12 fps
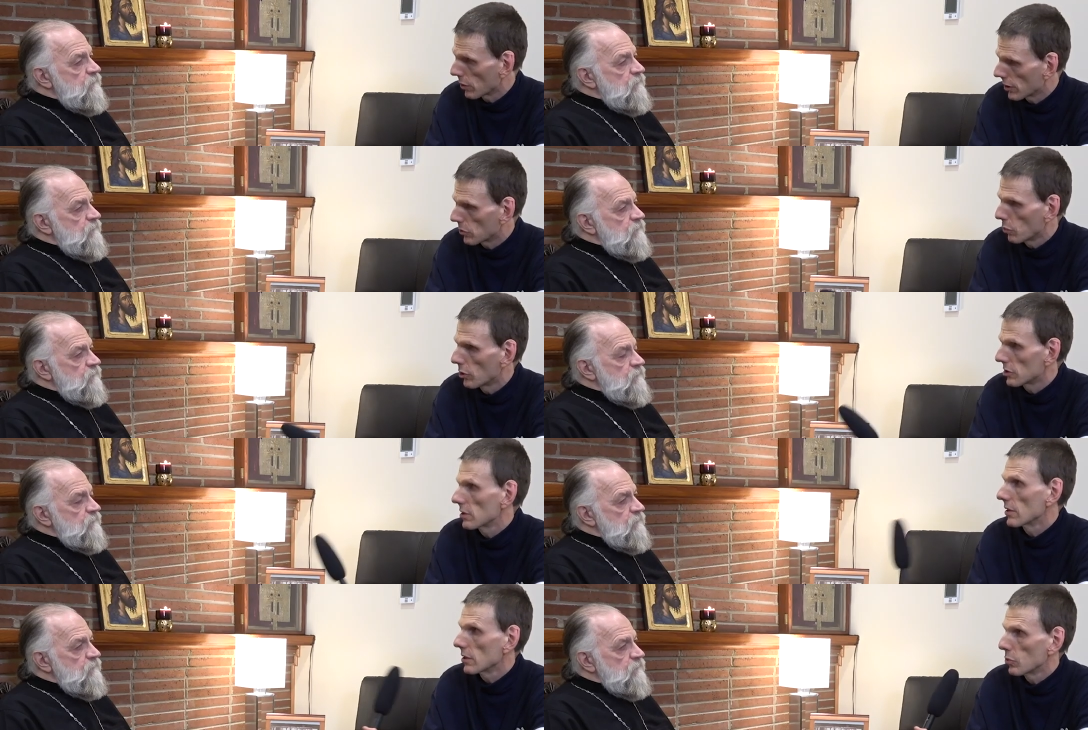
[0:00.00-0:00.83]

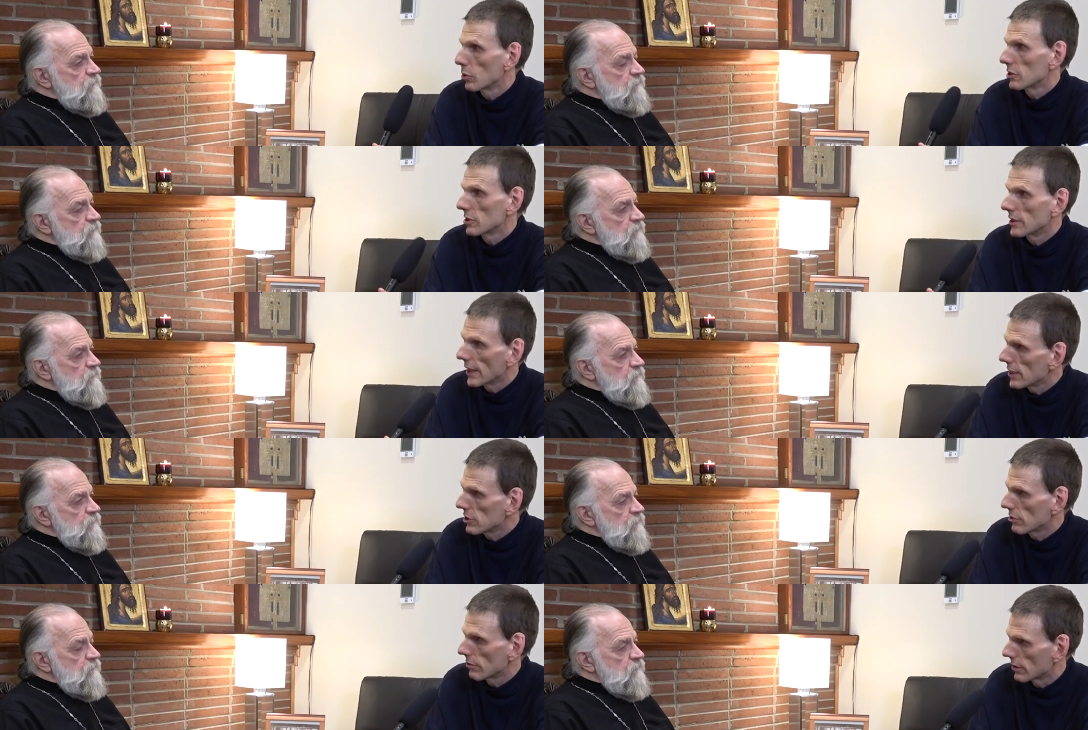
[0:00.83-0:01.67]
Speaker 1: It was
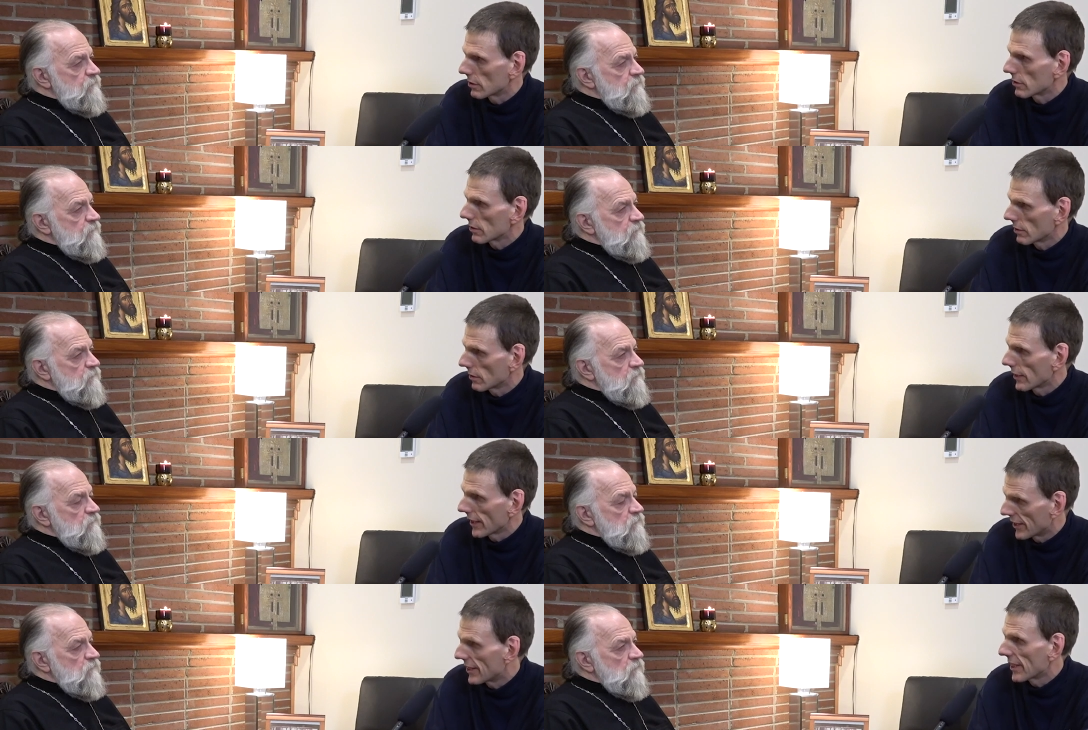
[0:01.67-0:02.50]
dangerous
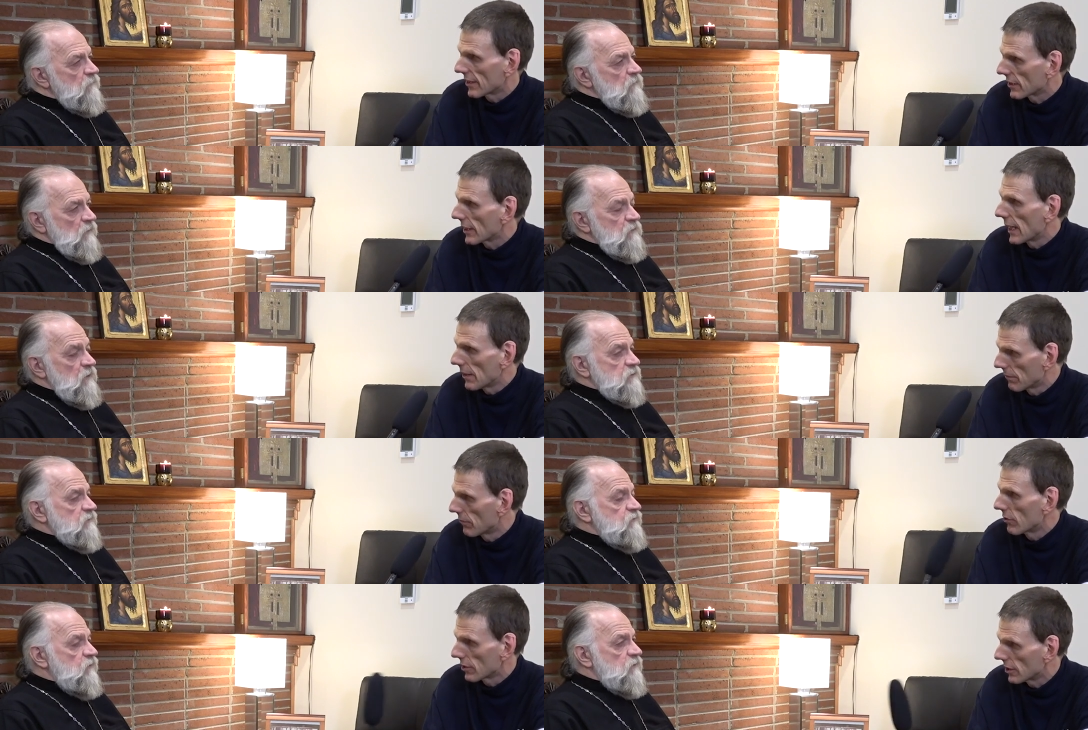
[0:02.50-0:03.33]
at that time
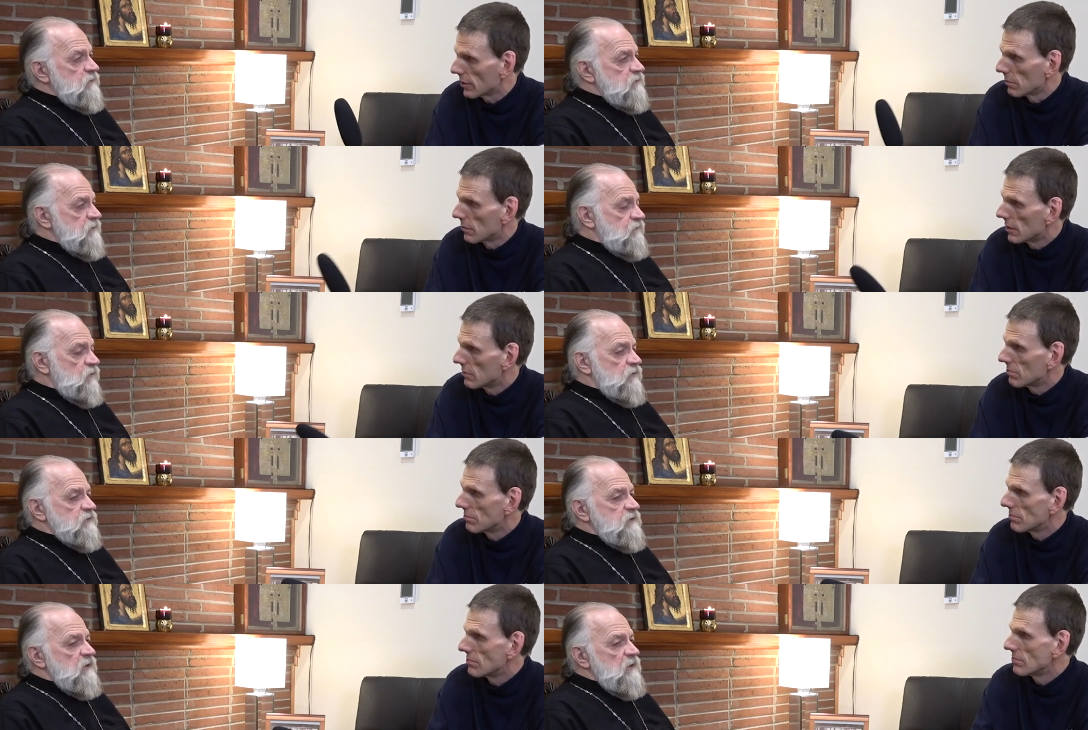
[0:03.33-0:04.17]
for him. Of
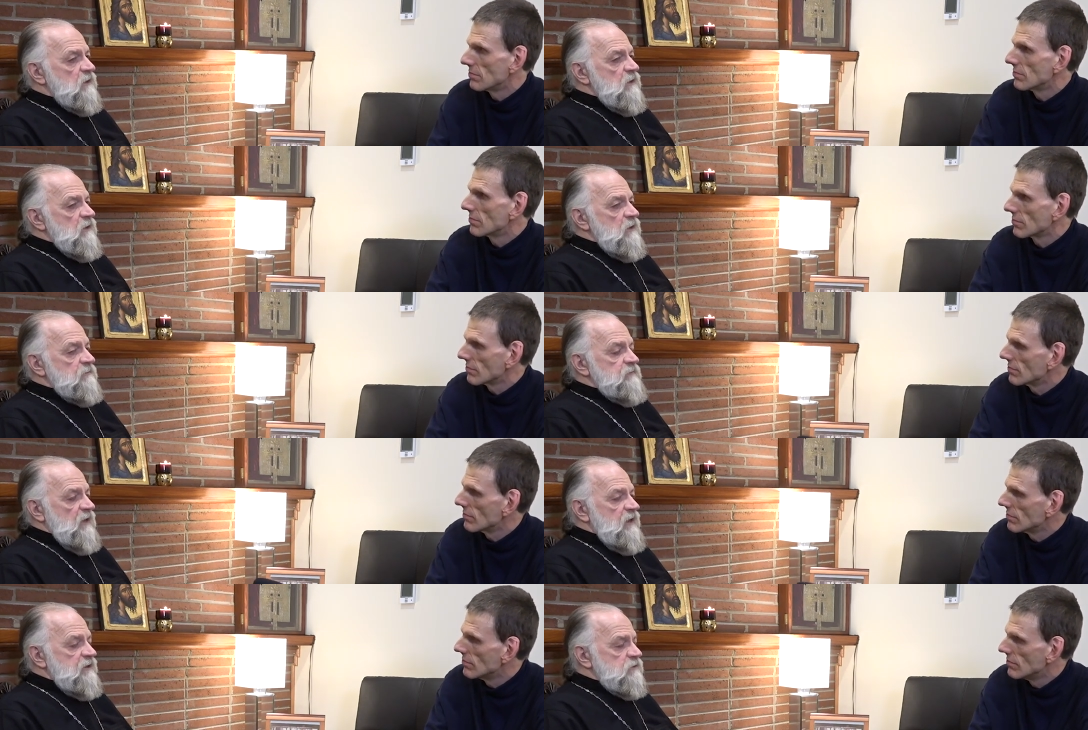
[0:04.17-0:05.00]
Speaker 2: course. And
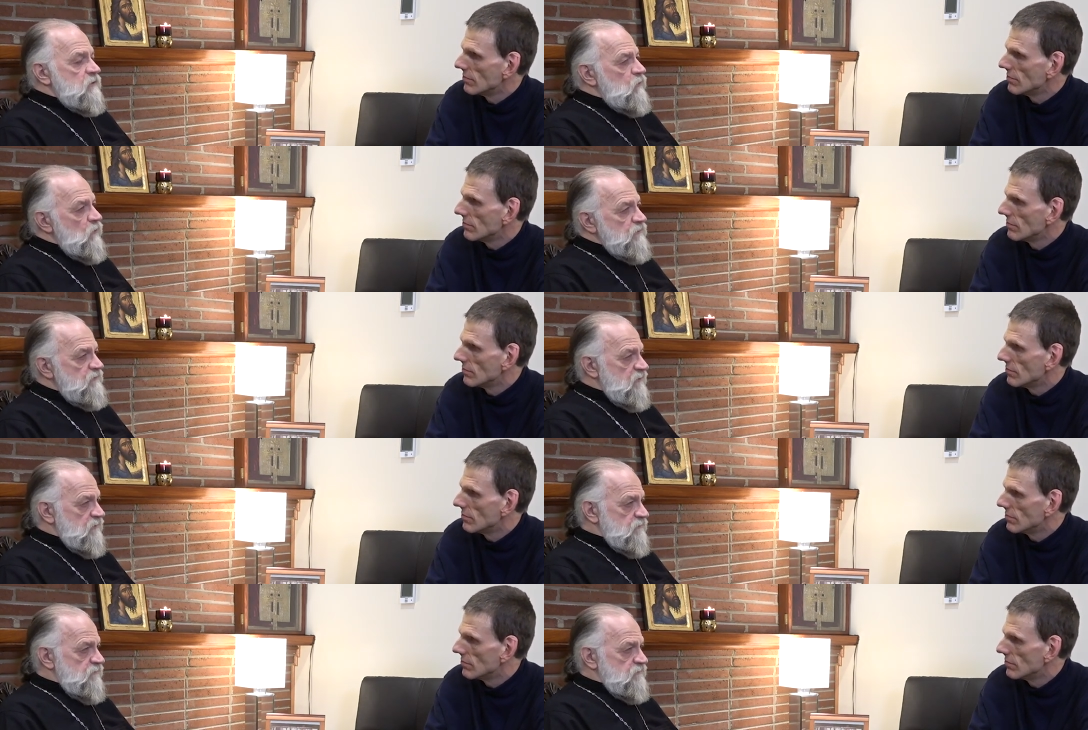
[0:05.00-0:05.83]
I had
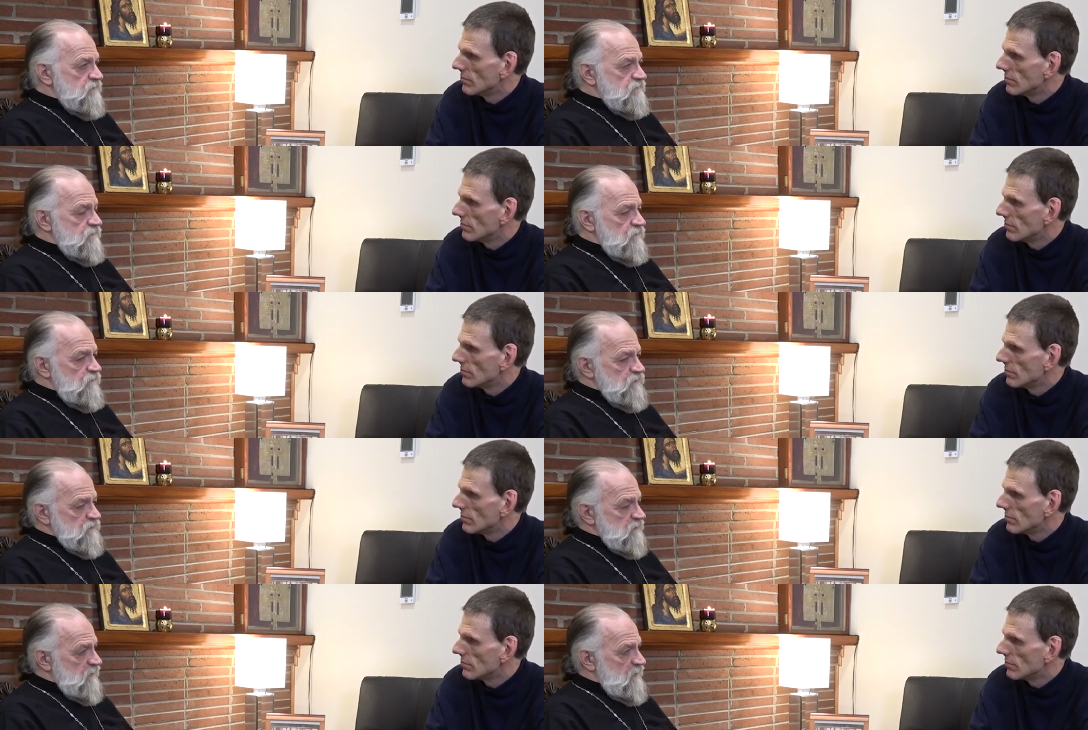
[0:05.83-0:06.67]
coordinated this
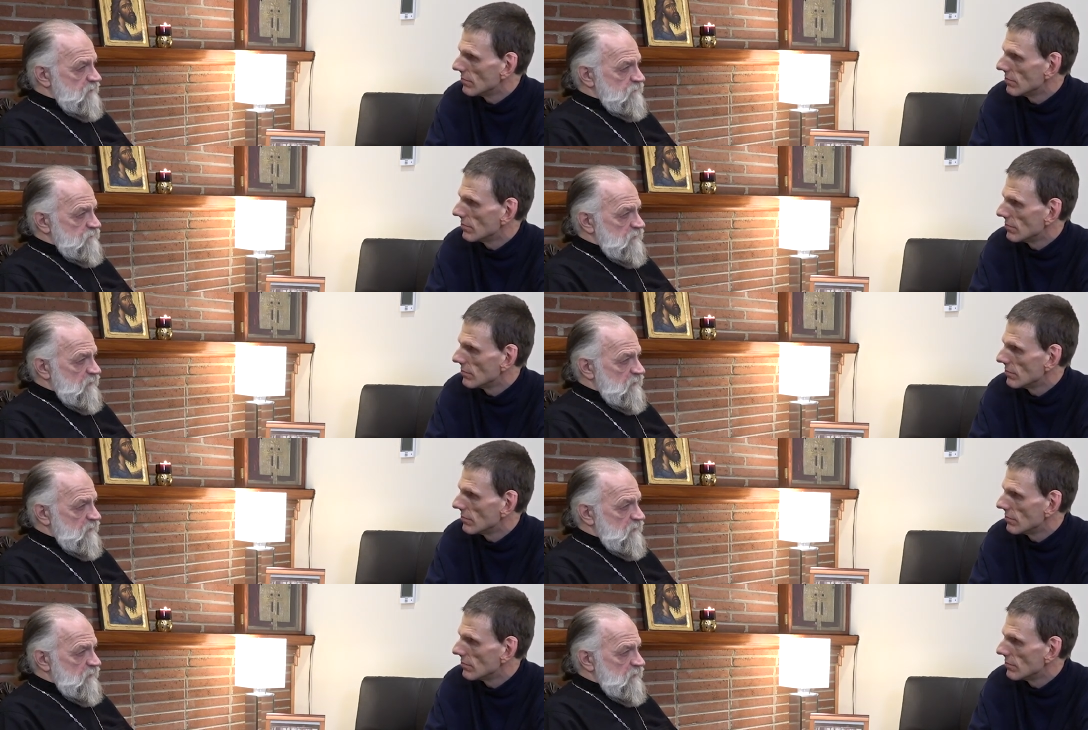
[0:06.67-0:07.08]
visit ahead of